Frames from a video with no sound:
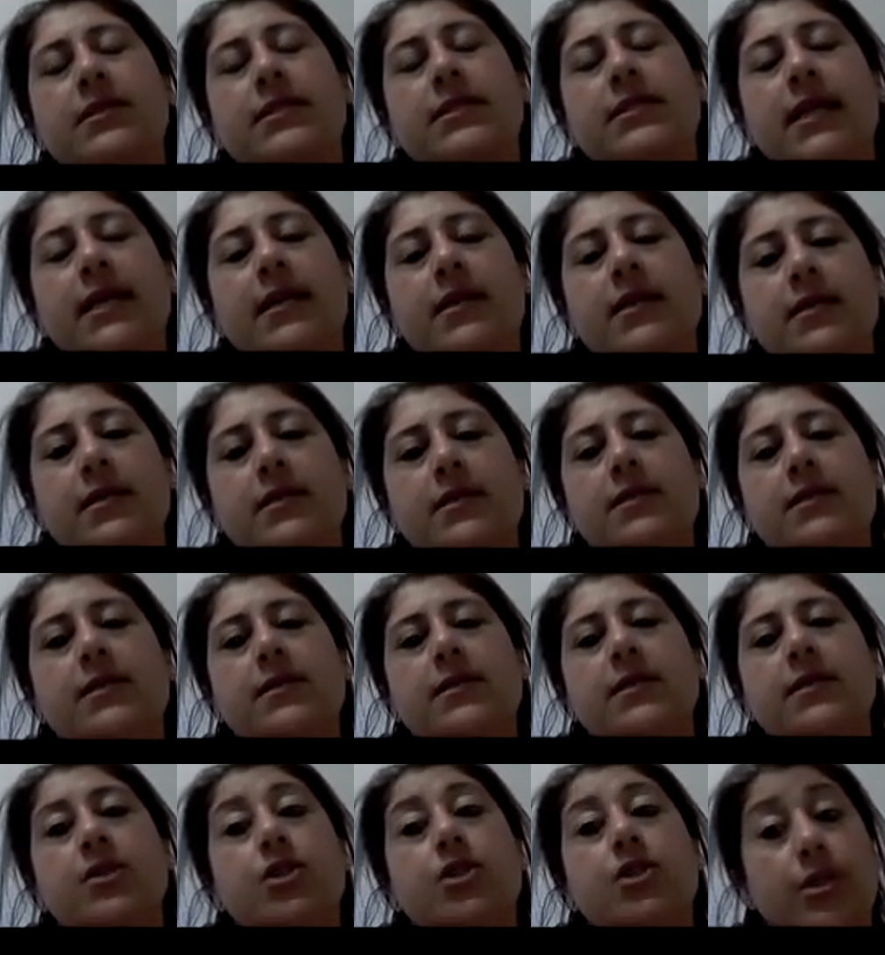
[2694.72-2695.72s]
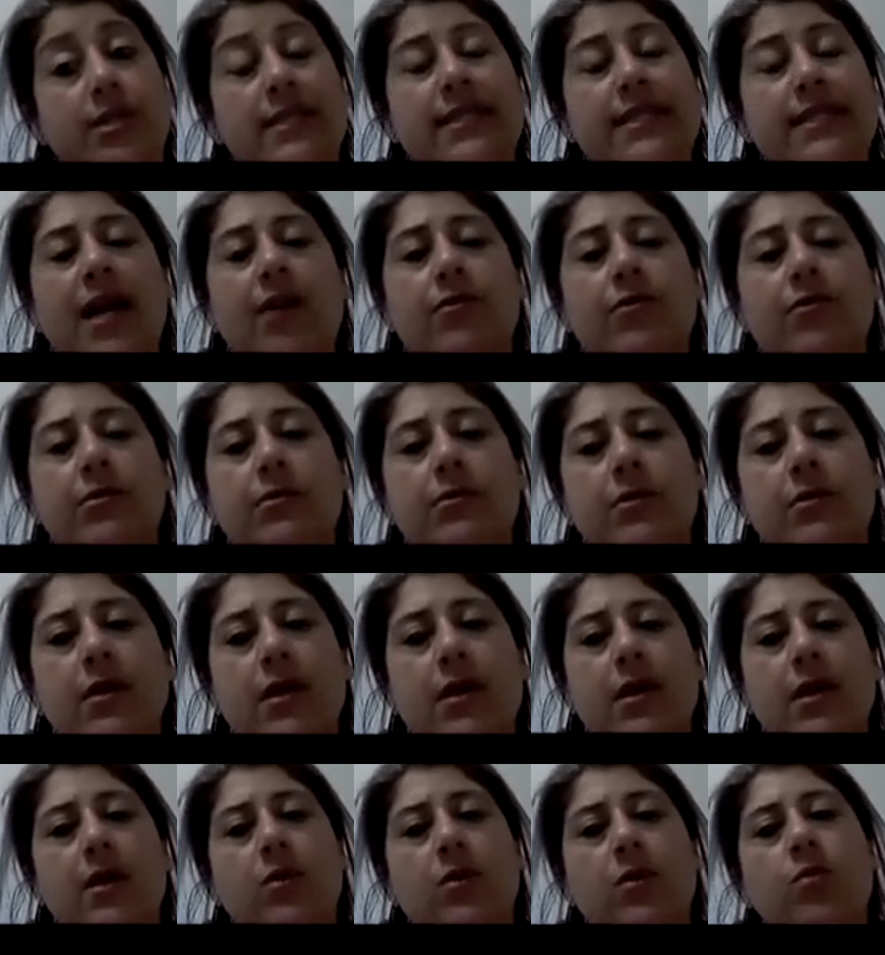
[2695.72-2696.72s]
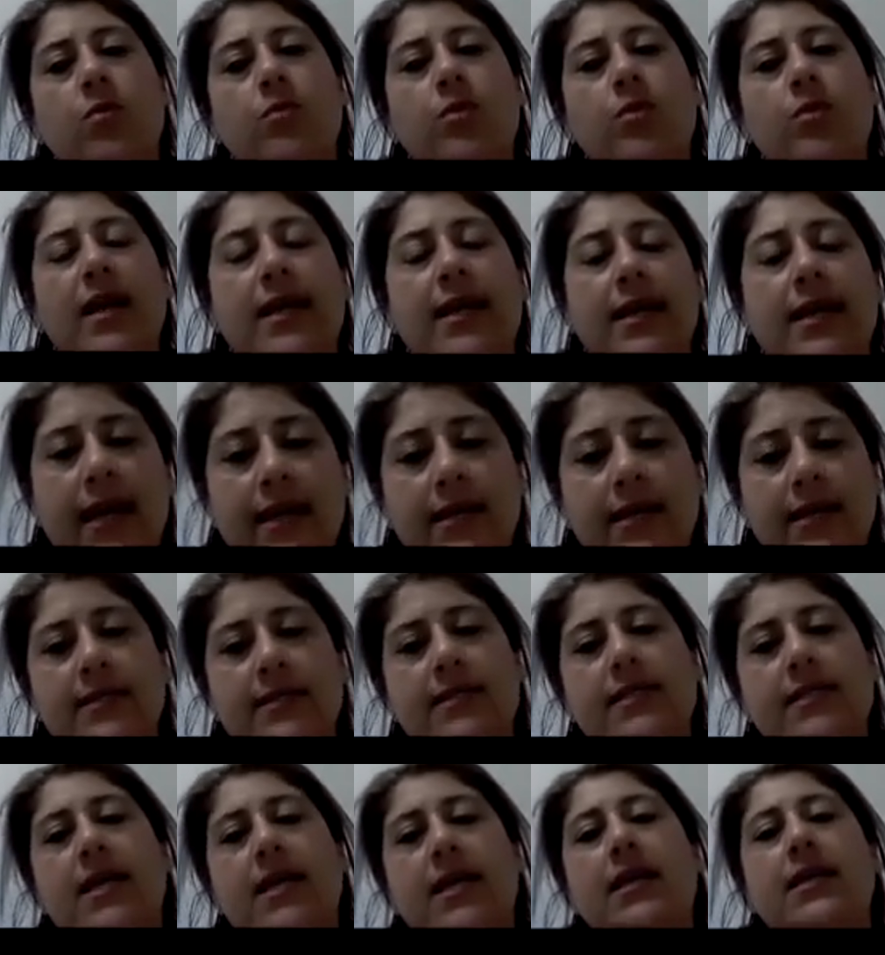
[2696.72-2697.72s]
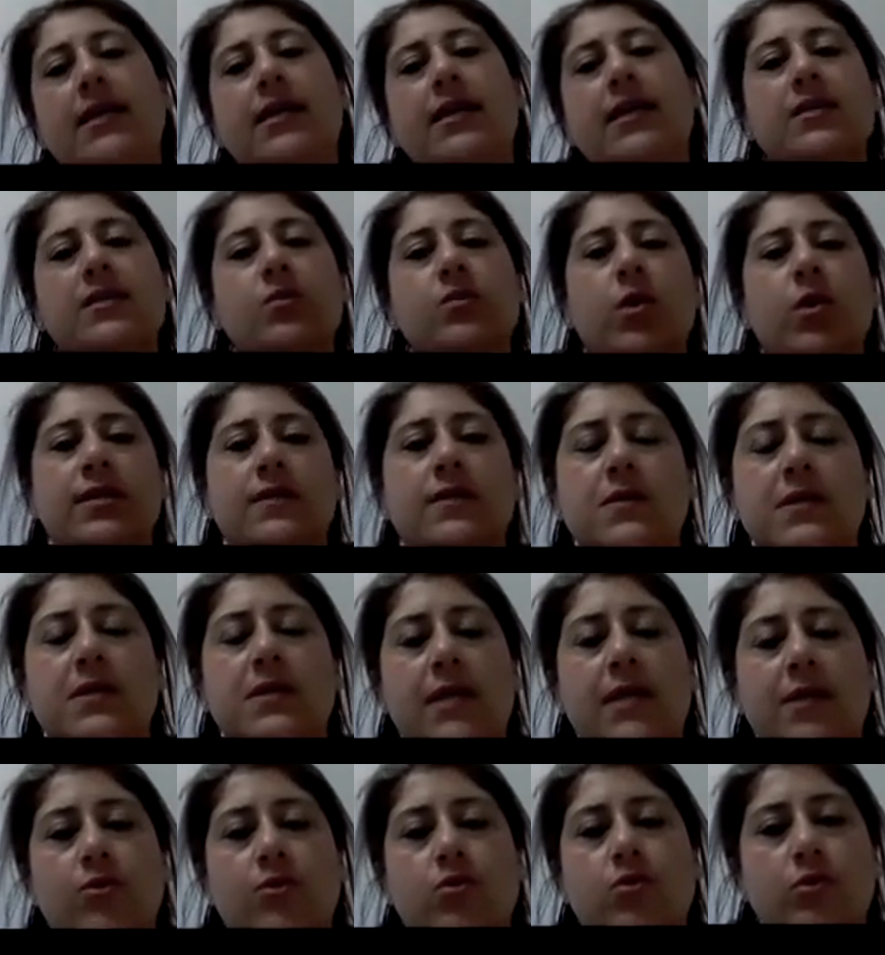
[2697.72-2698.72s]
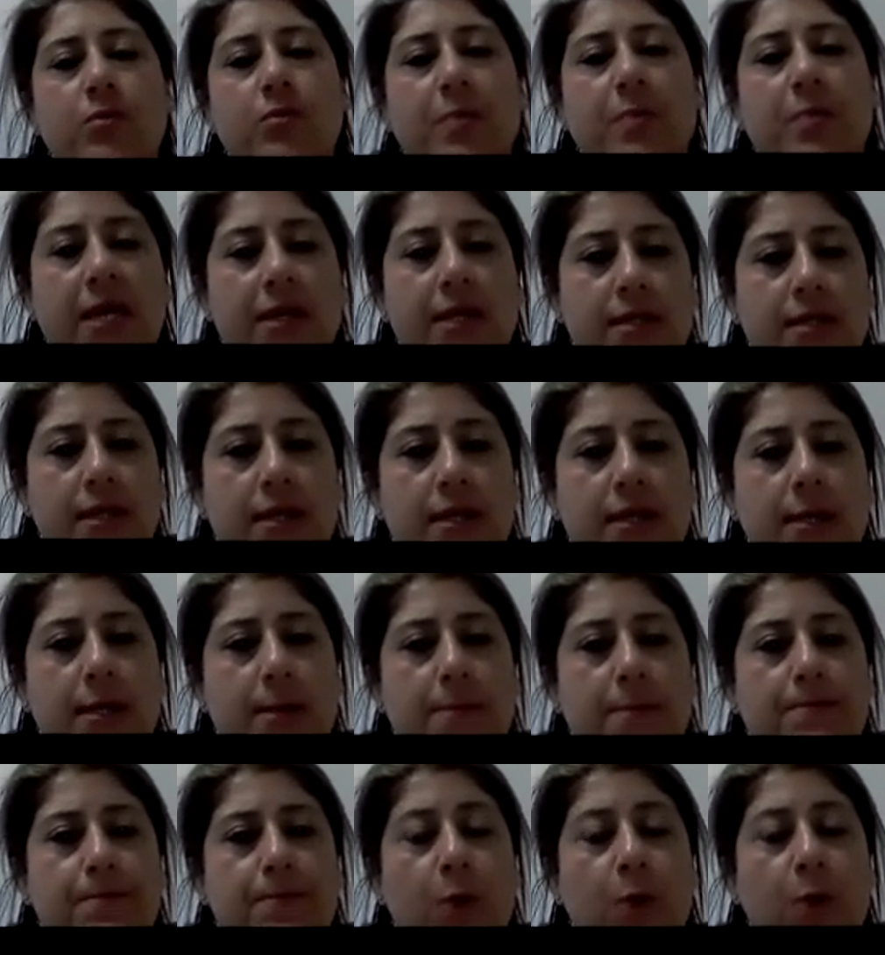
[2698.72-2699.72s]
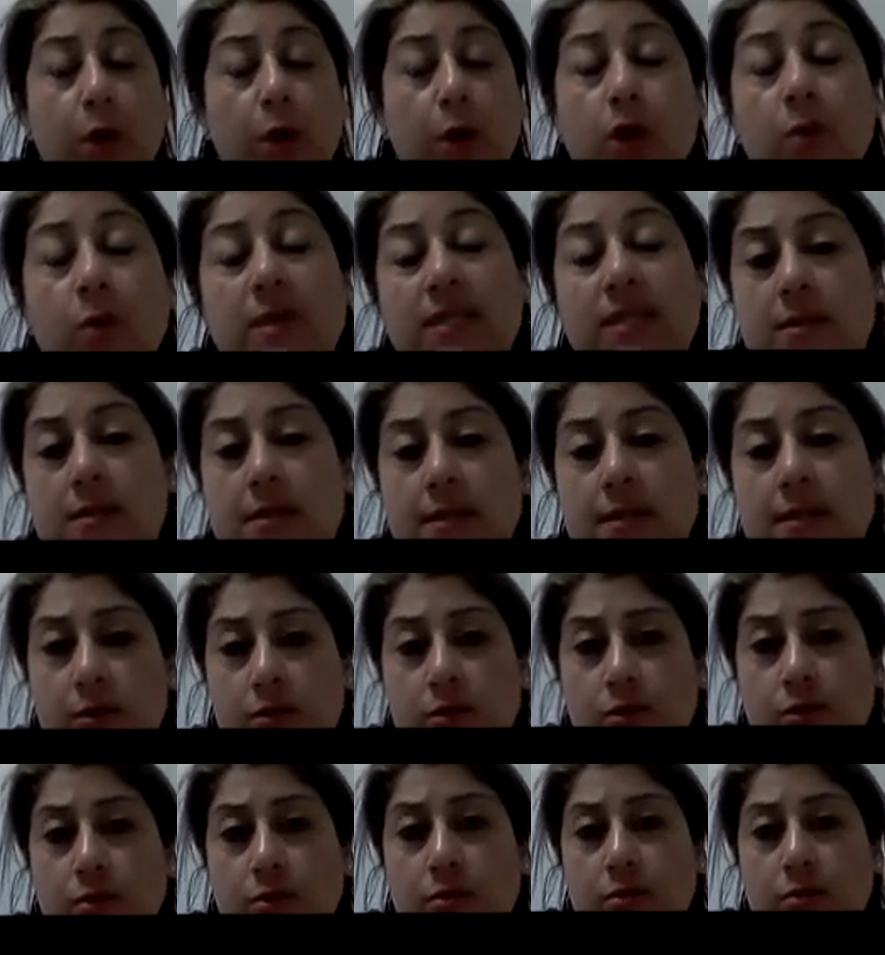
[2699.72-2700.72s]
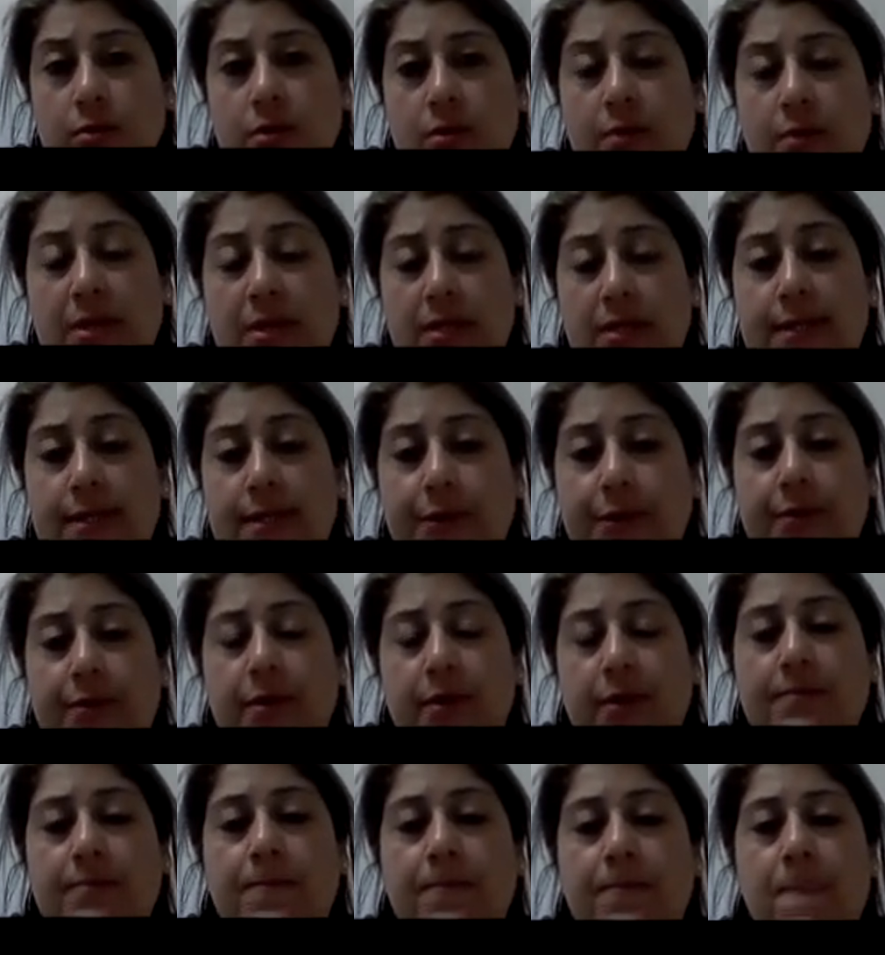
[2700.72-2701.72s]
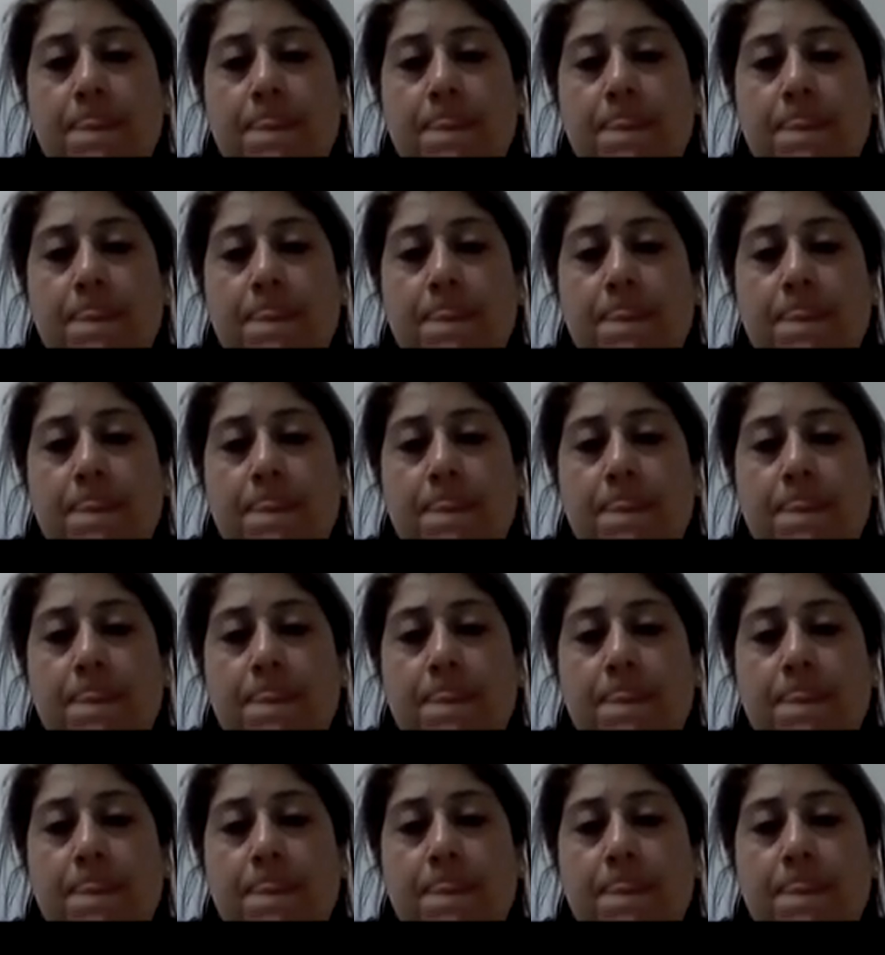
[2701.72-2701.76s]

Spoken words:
Dennis to Daryl, again, it's telling us what is the central piece here, or who is the central persona.